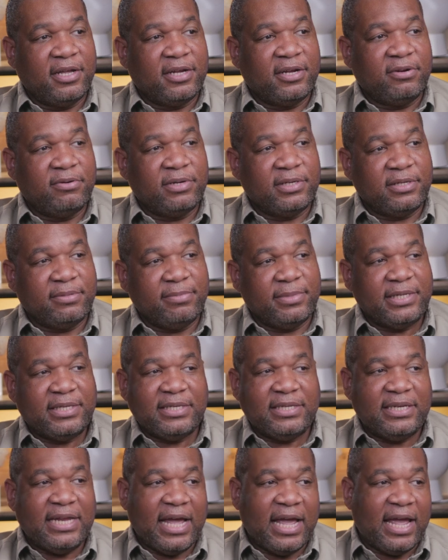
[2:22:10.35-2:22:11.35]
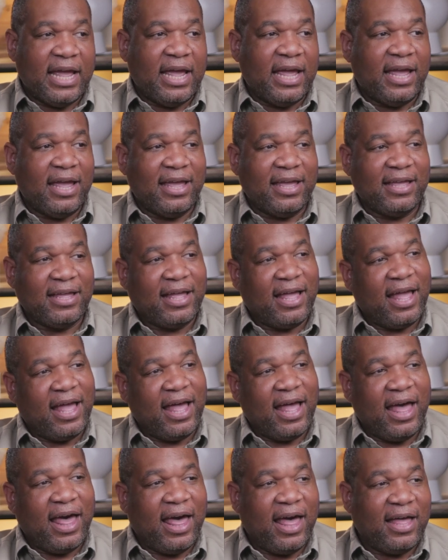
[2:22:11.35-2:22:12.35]
Christmas Day,
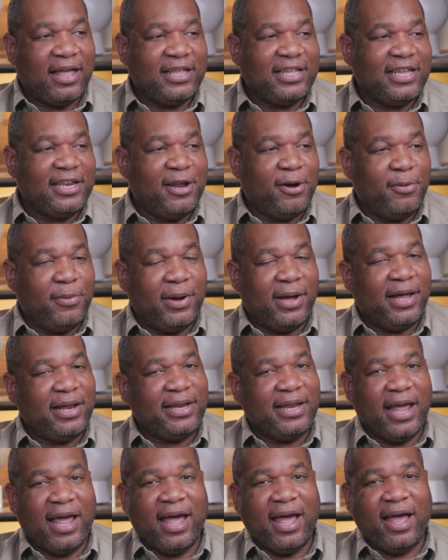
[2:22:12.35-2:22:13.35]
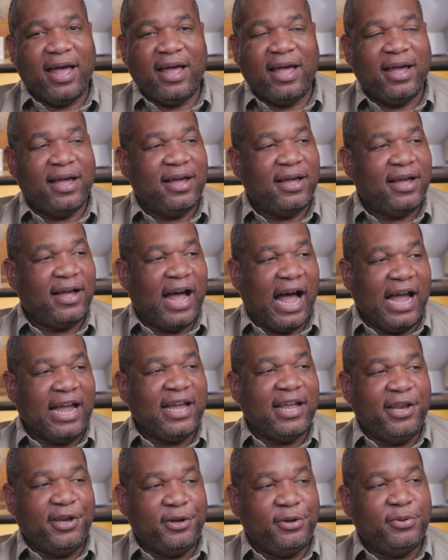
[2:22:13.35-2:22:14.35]
you know what? Yeah, I
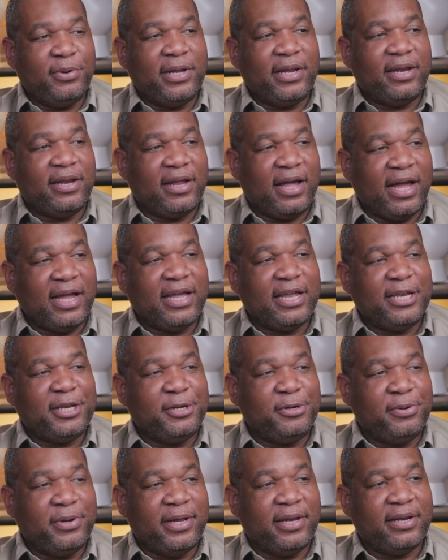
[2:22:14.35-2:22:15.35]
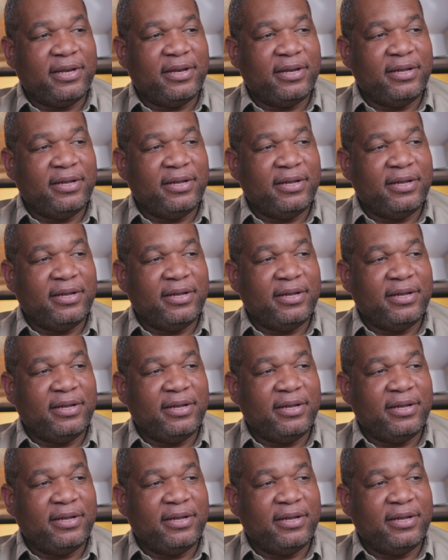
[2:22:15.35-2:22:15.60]
could do it. I could do it.